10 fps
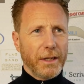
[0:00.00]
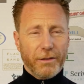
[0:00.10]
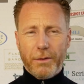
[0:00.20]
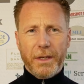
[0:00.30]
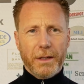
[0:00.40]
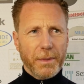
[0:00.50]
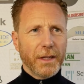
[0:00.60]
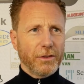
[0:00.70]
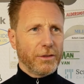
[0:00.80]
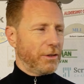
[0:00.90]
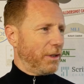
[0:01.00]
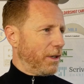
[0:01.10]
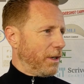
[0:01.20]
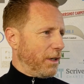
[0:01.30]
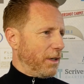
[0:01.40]
You have to be at your best,
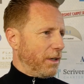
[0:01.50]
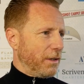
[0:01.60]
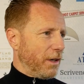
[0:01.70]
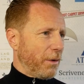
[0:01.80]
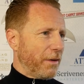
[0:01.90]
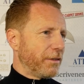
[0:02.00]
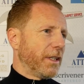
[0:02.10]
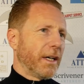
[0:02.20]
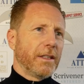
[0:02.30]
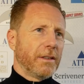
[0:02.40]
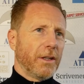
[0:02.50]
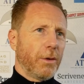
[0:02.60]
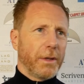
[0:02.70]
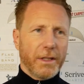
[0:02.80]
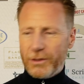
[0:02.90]
you know, every day. You
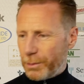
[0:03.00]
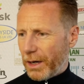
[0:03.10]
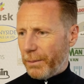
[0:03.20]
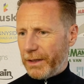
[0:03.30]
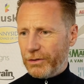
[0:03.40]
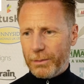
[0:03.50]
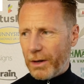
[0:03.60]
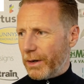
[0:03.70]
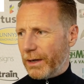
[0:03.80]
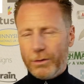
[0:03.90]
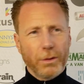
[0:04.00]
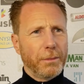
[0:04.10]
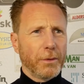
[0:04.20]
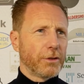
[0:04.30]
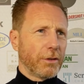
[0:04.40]
know, we need to be at our best tomorrow. How do our
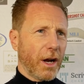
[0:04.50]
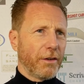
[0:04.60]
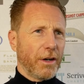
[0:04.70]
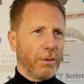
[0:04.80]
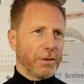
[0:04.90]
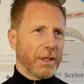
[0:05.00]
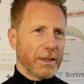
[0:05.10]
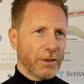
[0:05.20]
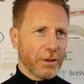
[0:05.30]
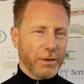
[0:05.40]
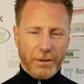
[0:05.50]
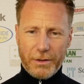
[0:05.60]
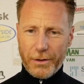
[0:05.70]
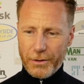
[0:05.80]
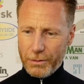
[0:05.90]
boys recover? What do they do?
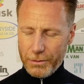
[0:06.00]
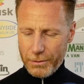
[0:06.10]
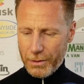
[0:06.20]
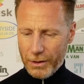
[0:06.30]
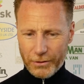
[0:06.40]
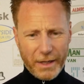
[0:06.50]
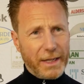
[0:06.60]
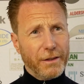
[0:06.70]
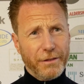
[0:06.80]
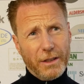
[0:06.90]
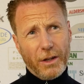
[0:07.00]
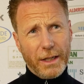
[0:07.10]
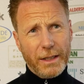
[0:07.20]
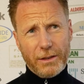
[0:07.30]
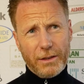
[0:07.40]
You know, you can't take anything
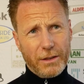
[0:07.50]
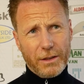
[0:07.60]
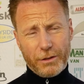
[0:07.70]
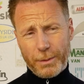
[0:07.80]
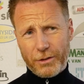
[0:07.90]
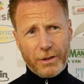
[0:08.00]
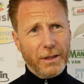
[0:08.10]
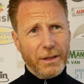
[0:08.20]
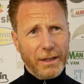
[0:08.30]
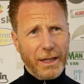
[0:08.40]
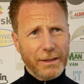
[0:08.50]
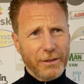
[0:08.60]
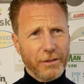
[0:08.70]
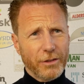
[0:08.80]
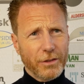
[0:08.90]
lightly, especially an Alan
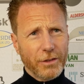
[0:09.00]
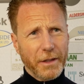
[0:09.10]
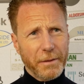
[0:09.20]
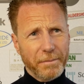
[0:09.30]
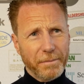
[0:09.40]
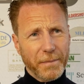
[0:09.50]
Devonshire side.